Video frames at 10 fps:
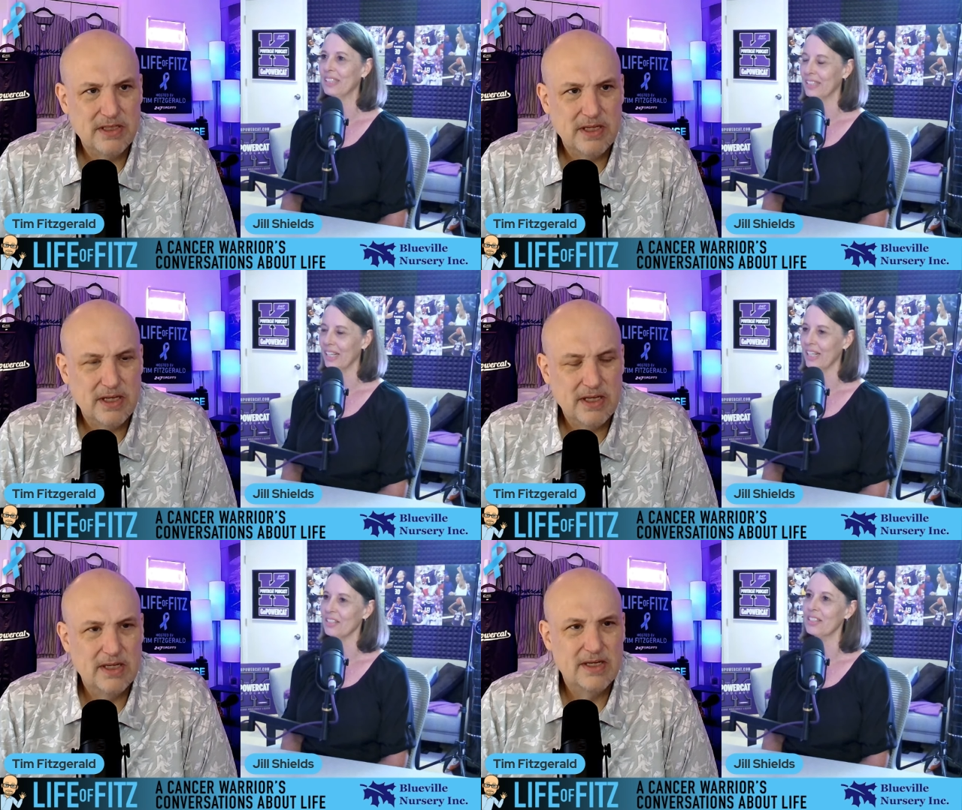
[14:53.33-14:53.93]
Speaker 1: It
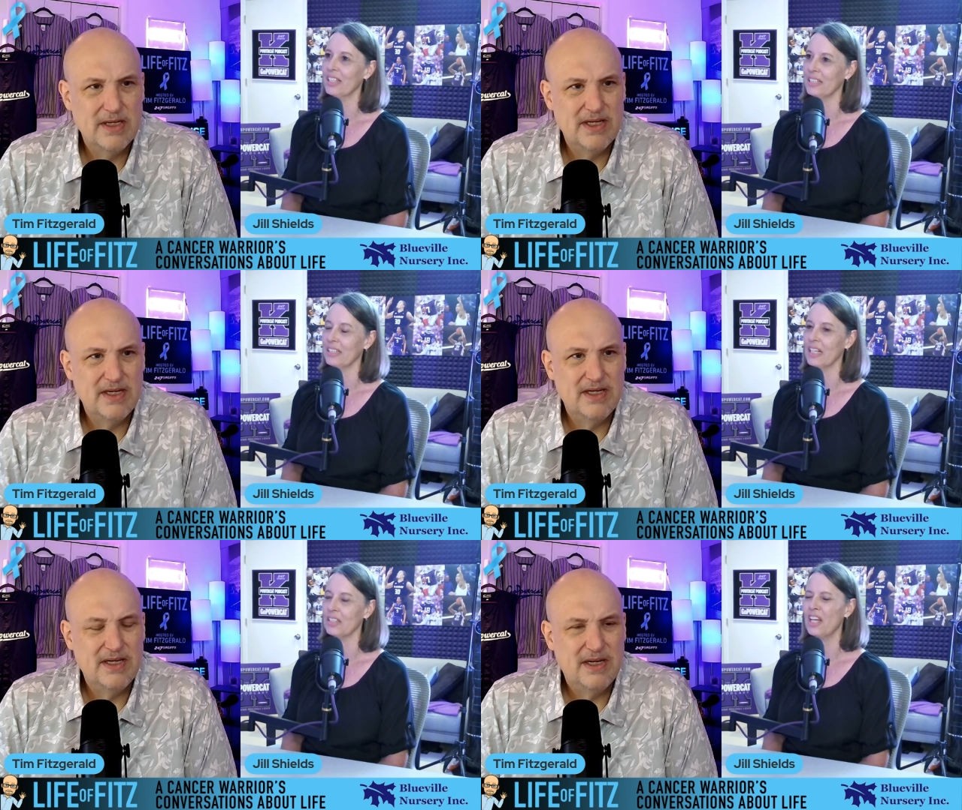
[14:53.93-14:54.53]
does. It
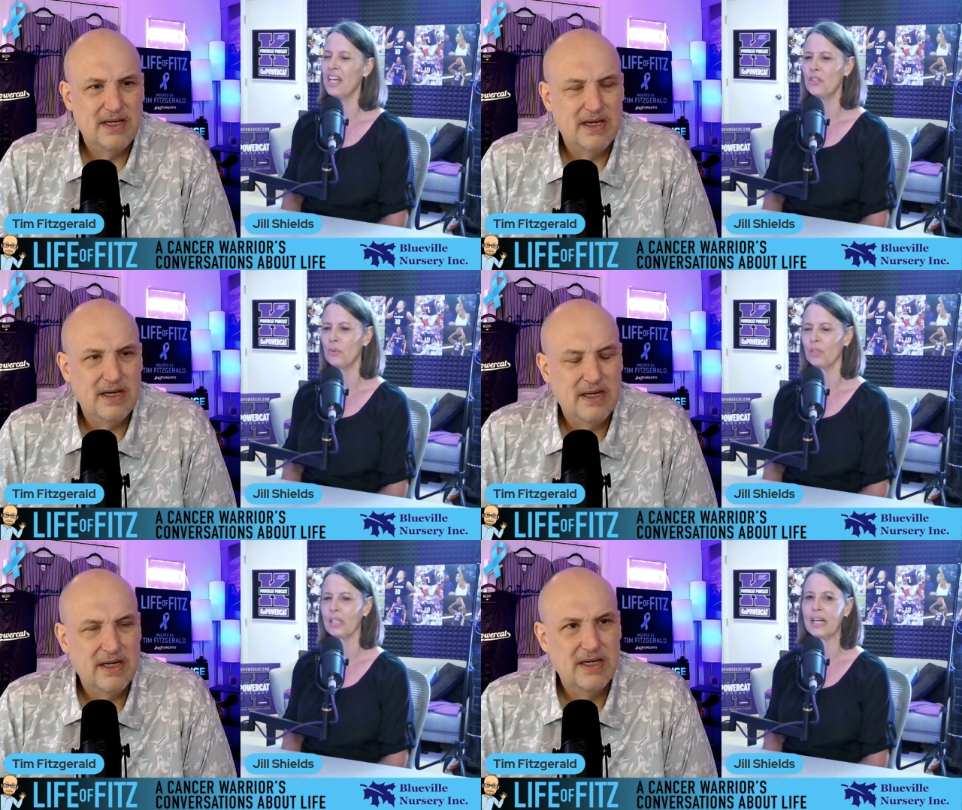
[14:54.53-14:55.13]
does, and
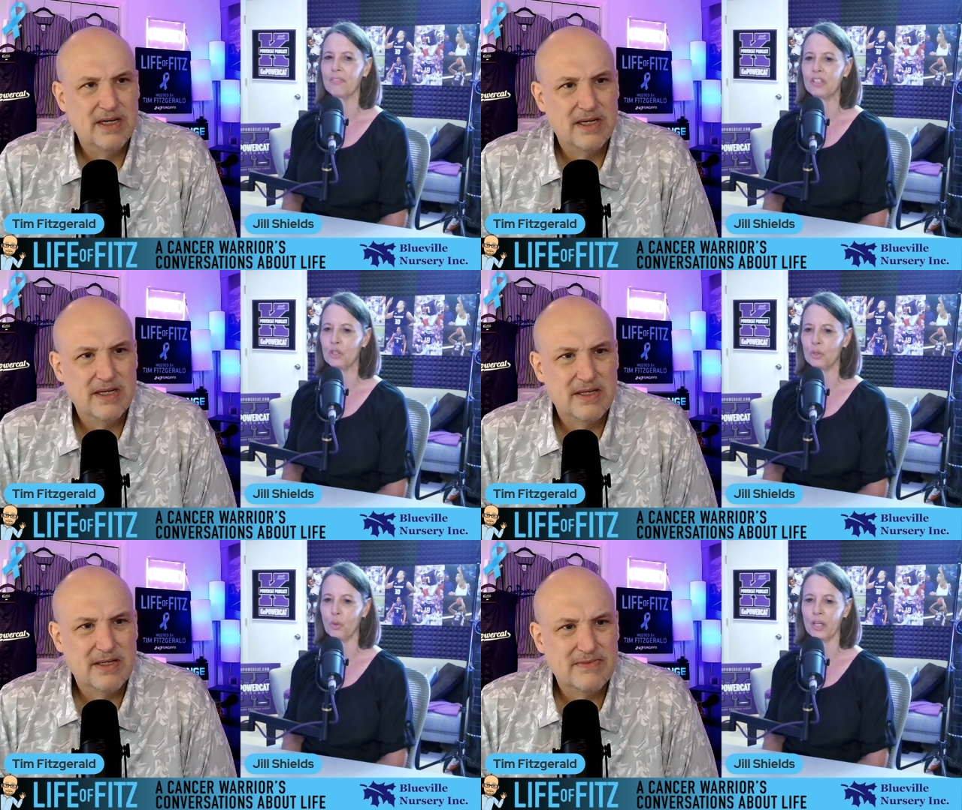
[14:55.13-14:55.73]
you really have to
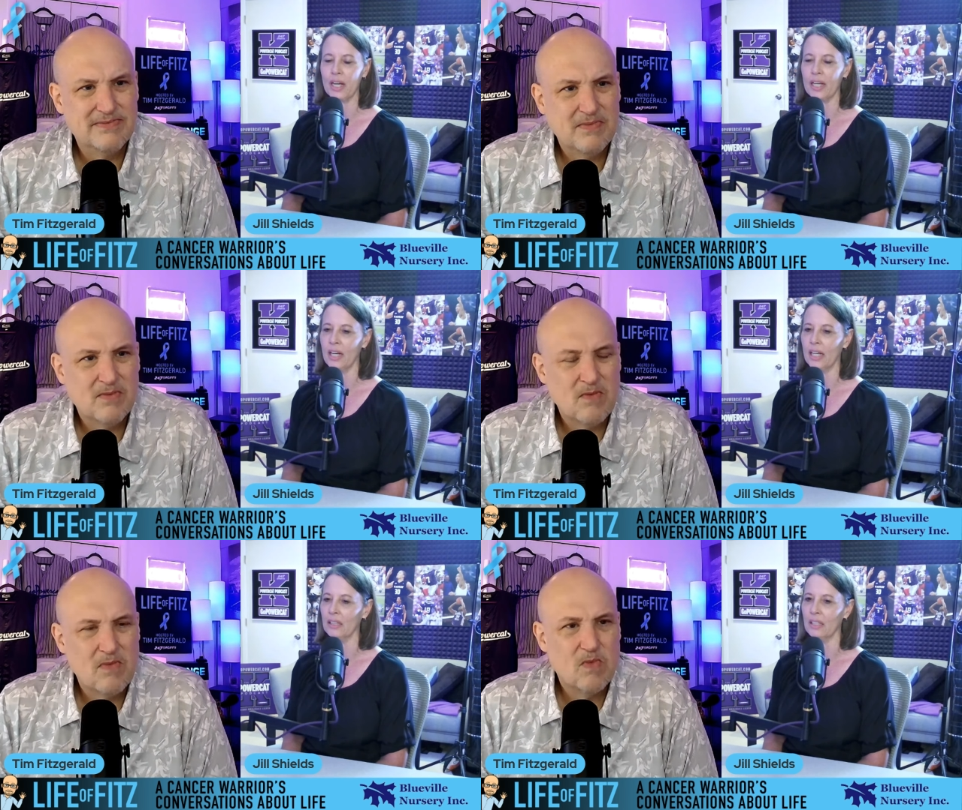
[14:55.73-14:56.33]
enjoy it. I,
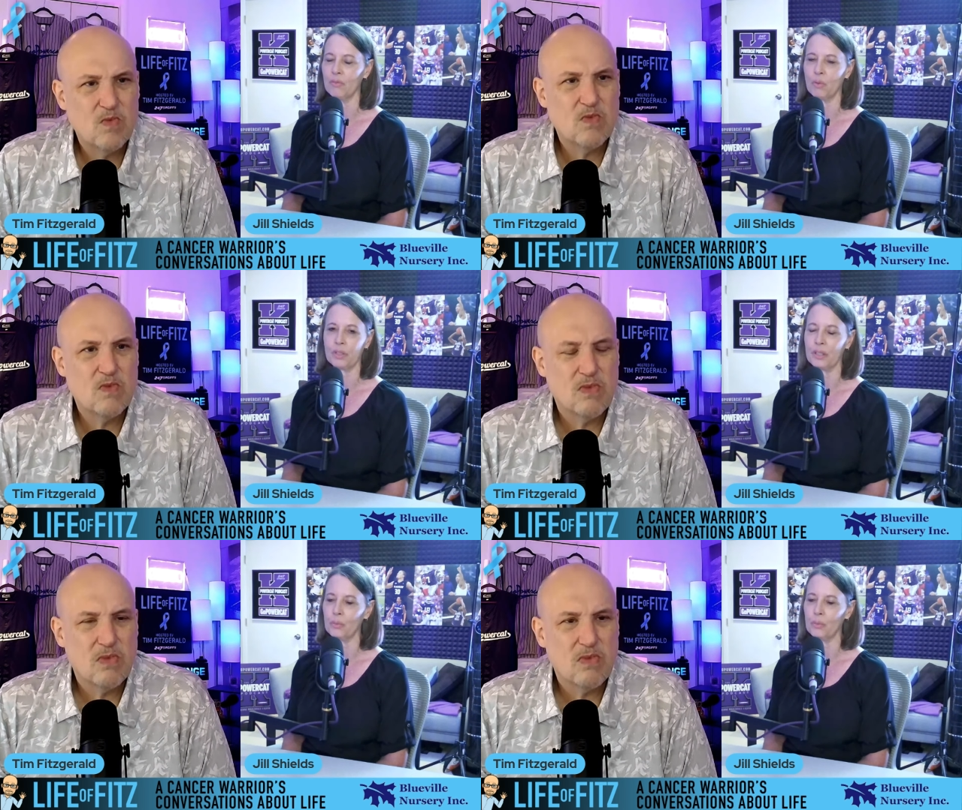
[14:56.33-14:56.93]
I love
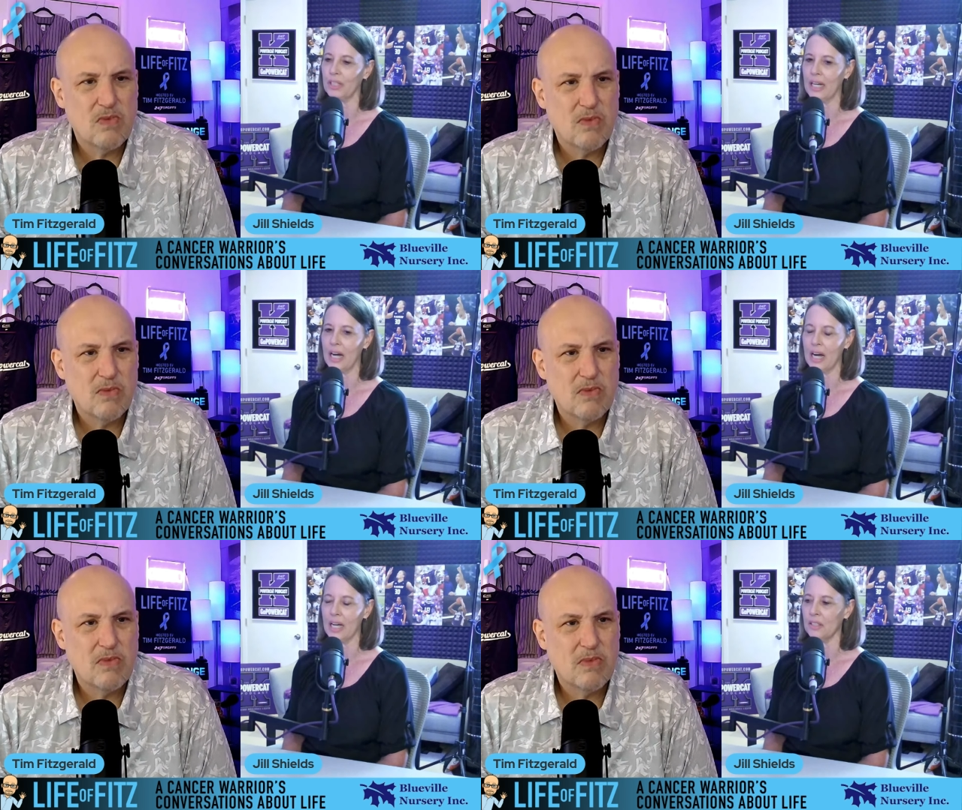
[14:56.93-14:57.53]
working with the
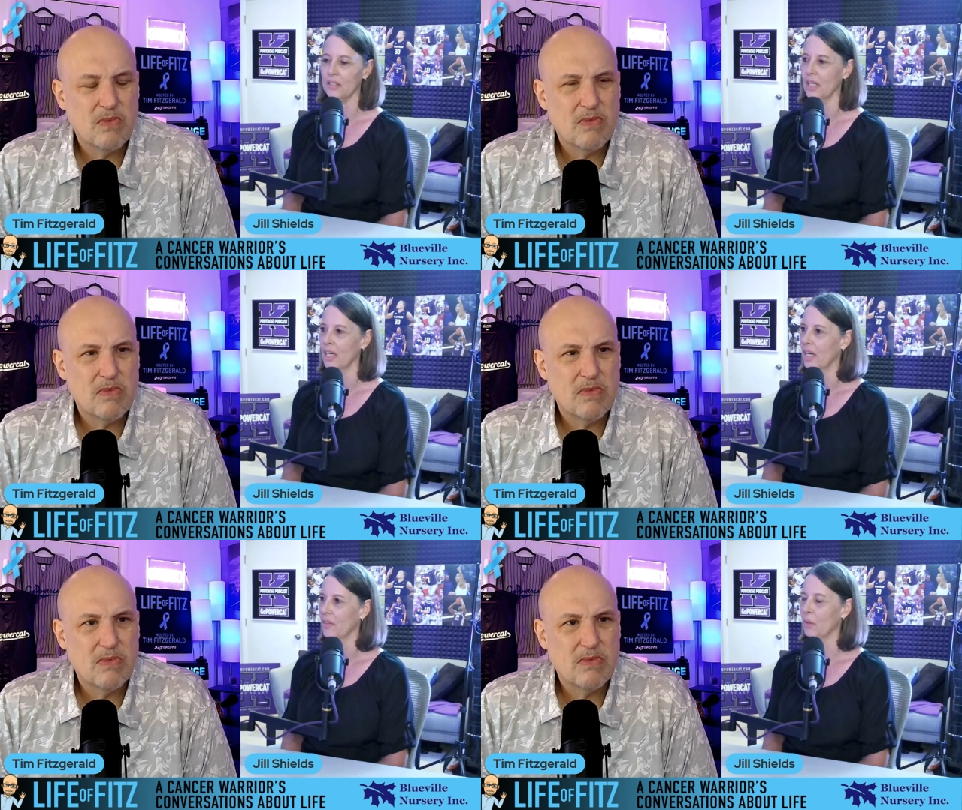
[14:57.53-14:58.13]
guys.
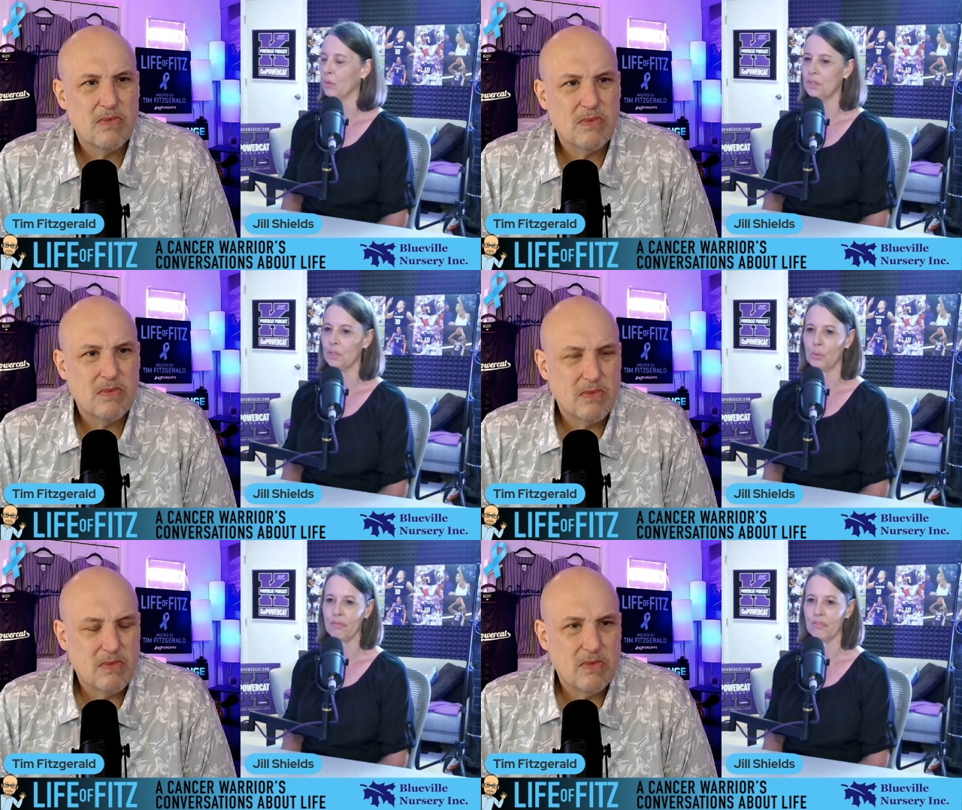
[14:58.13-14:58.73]
They were
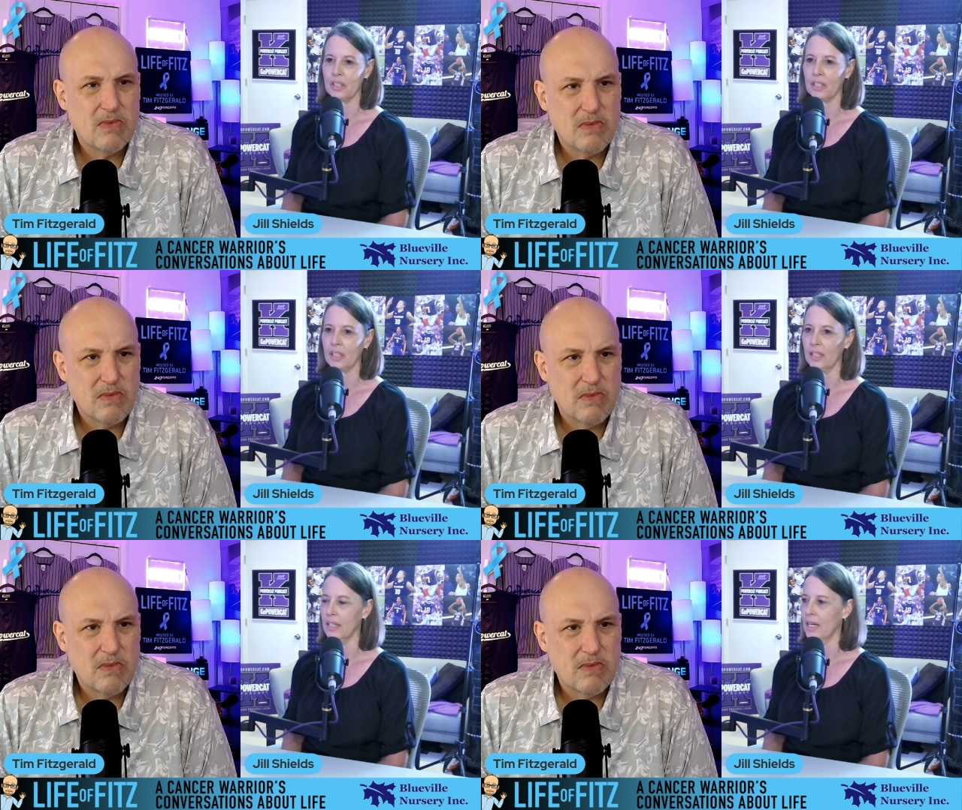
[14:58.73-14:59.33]

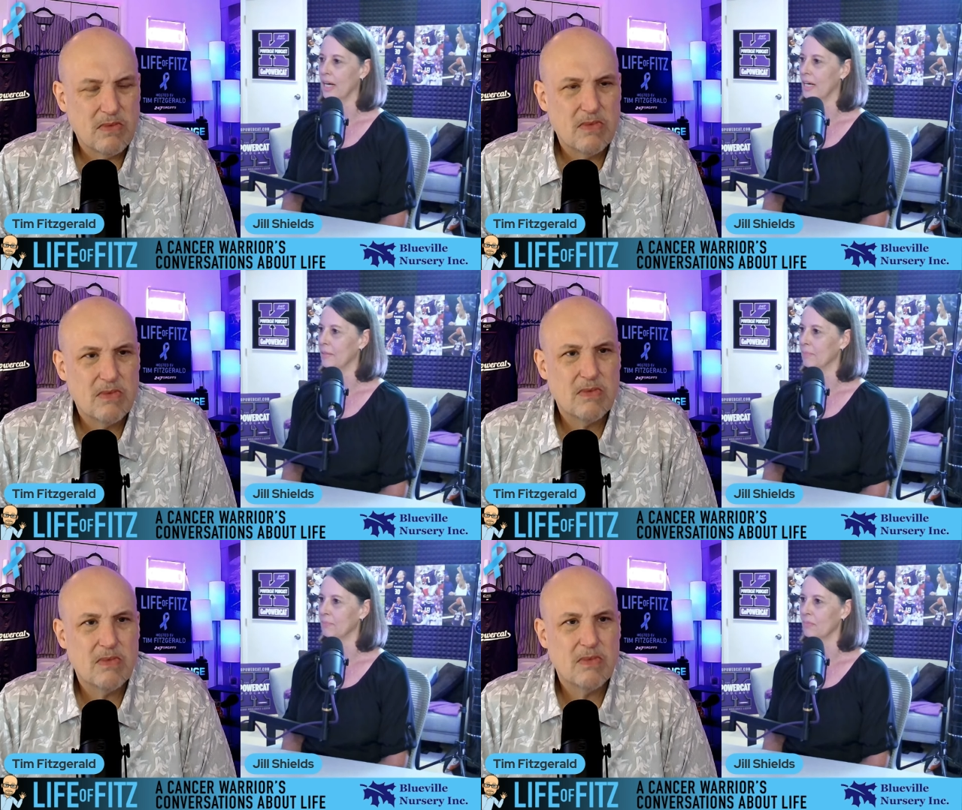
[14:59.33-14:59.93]
terrific.
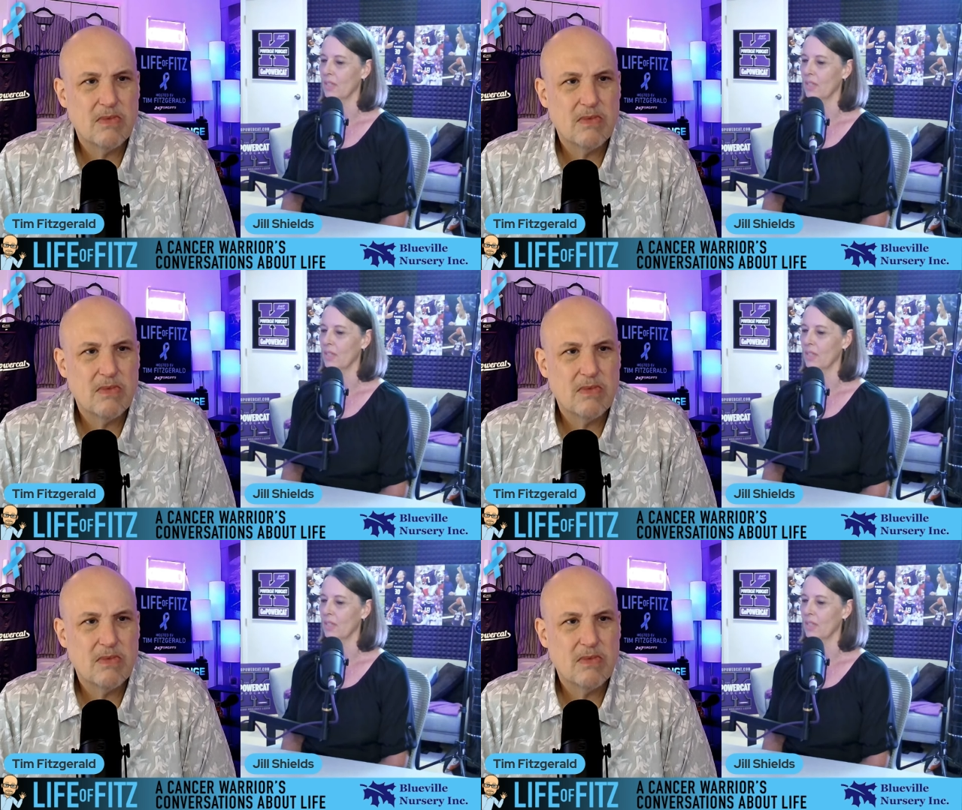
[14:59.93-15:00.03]
Um,